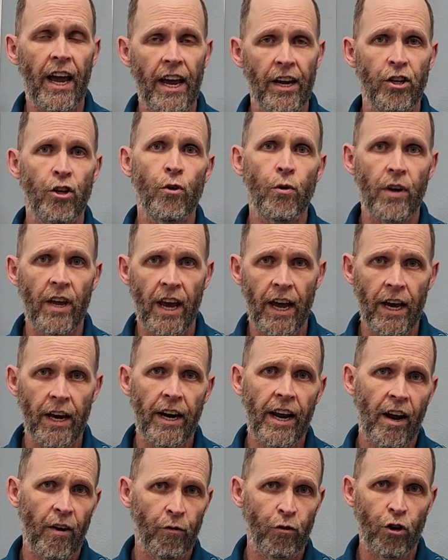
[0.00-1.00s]
and you
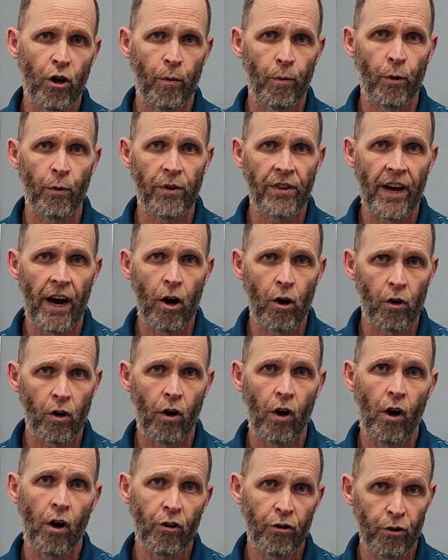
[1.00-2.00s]
can have trouble with
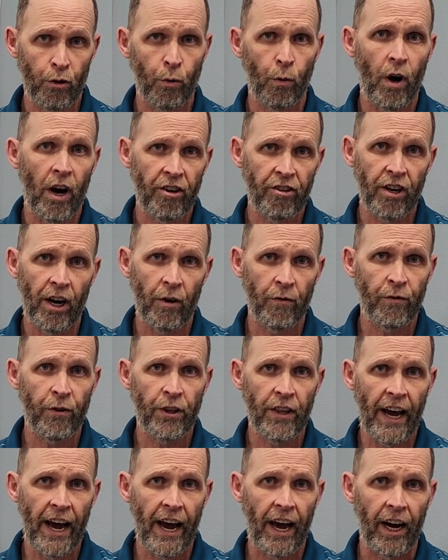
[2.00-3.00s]
alcohol, so watch out for
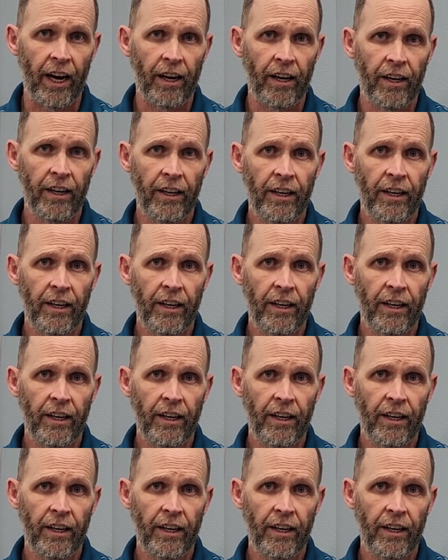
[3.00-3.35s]
that.